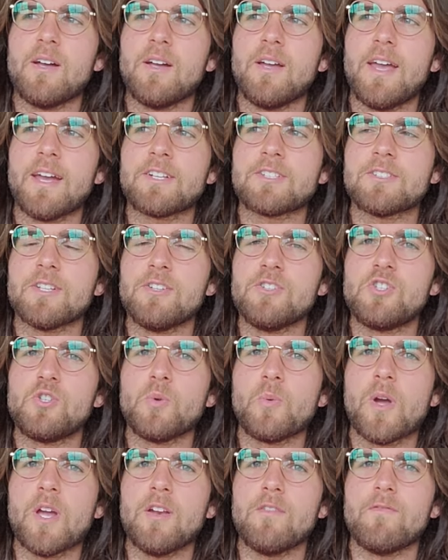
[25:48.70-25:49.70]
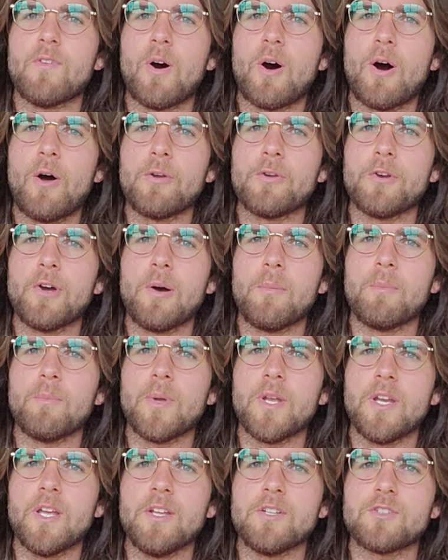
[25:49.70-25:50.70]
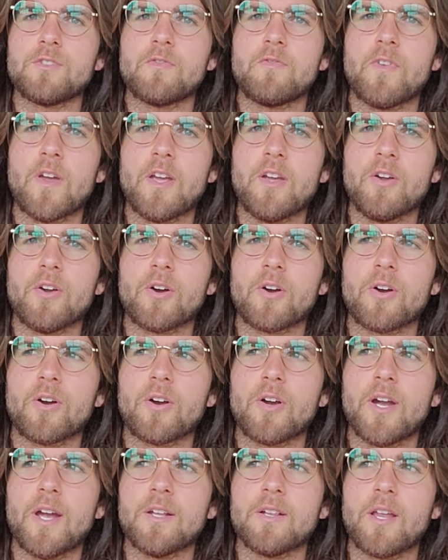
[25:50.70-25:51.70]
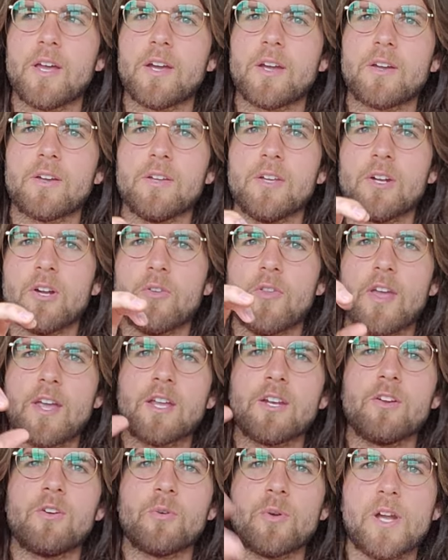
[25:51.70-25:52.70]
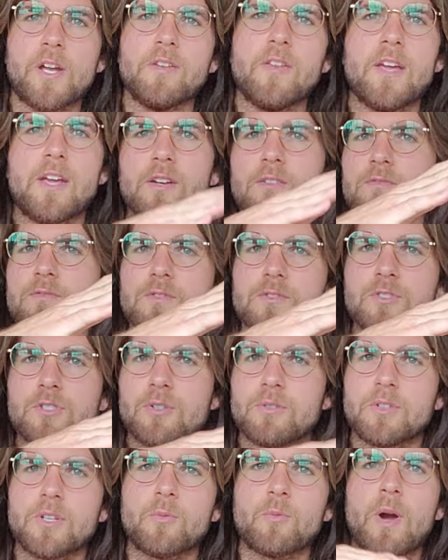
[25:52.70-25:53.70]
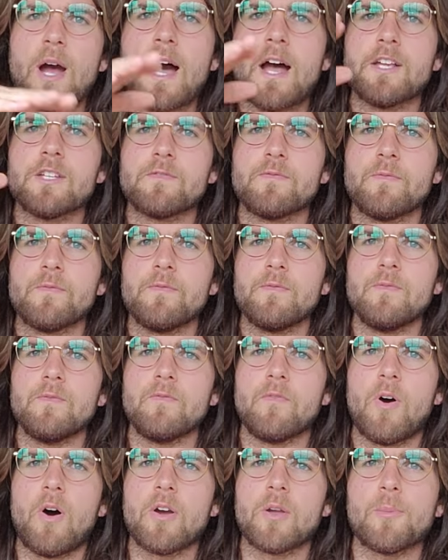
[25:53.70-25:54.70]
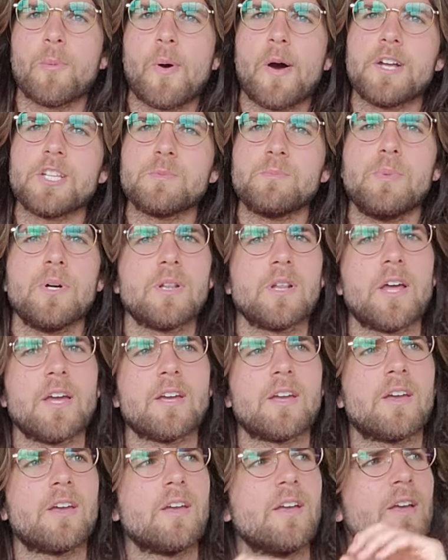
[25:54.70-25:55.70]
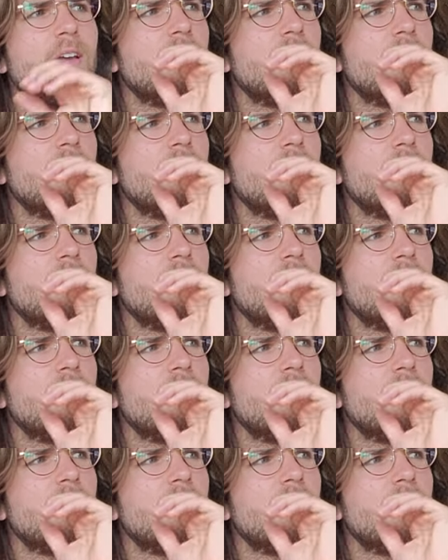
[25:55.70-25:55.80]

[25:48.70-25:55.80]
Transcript: accentuate volume in each finger, and like they can certainly rise volume wise, but like